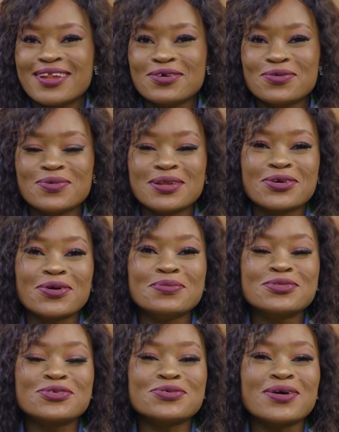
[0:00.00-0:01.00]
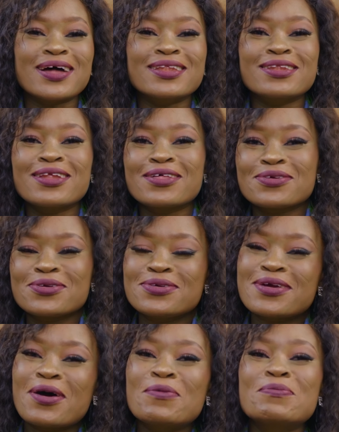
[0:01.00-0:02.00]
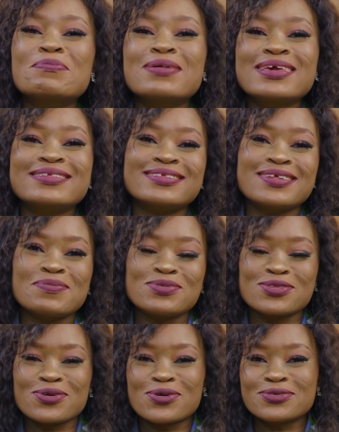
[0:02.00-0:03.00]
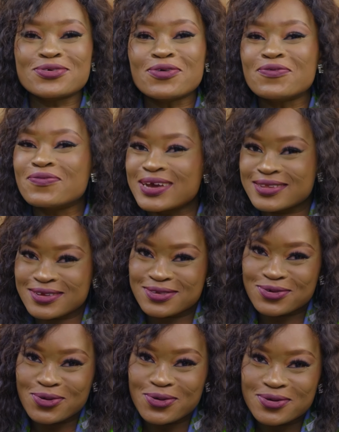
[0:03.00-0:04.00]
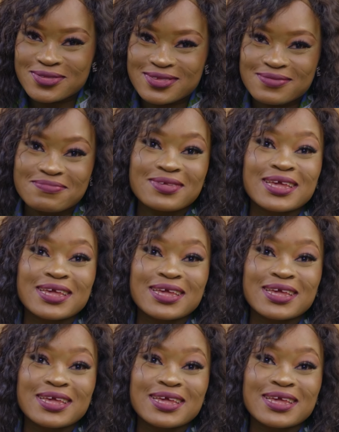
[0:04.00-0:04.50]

Hello, welcome to another amazing episode of Vital Talks.